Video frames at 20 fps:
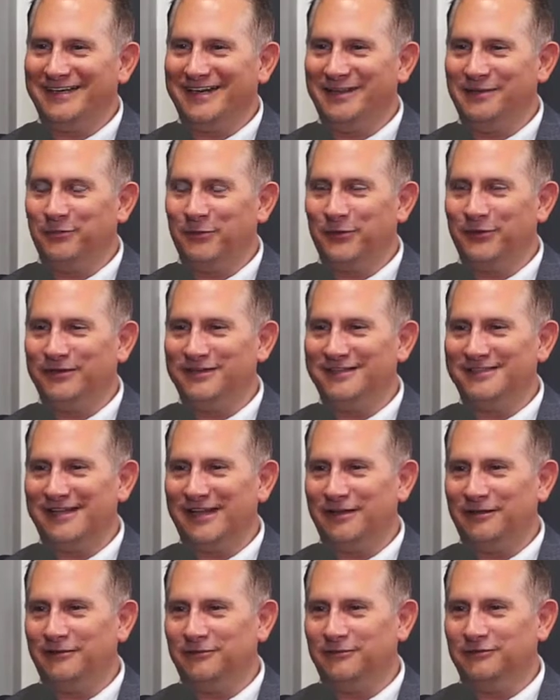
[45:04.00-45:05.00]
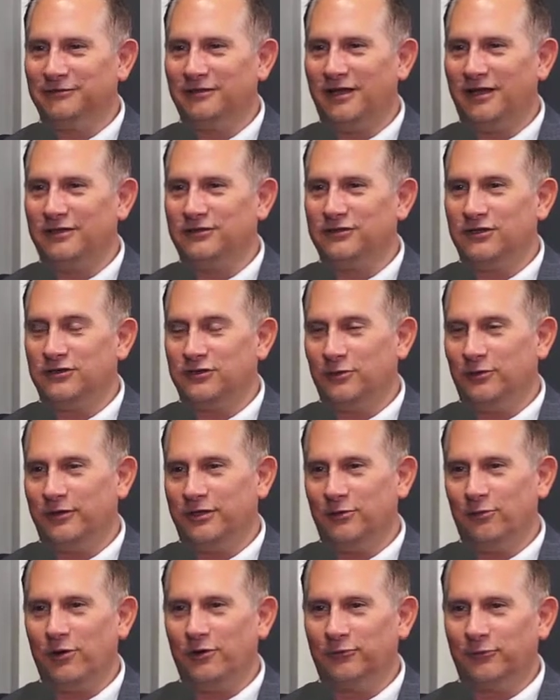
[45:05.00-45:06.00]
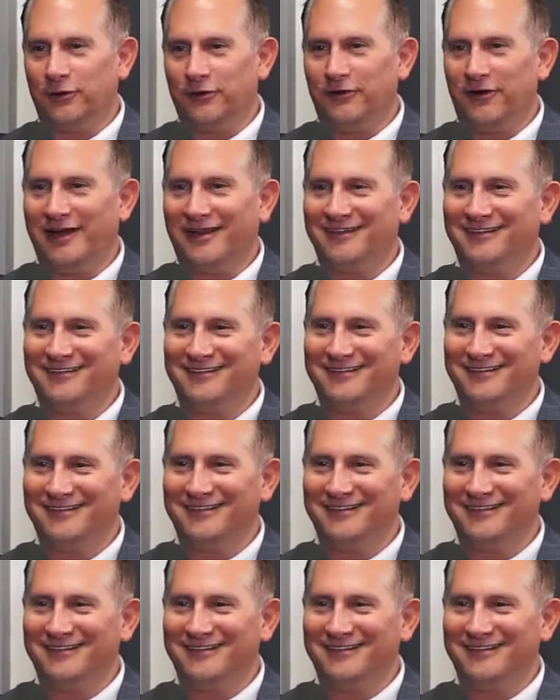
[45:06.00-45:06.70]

to get on the board to sell uh, to do it. You won't regret it.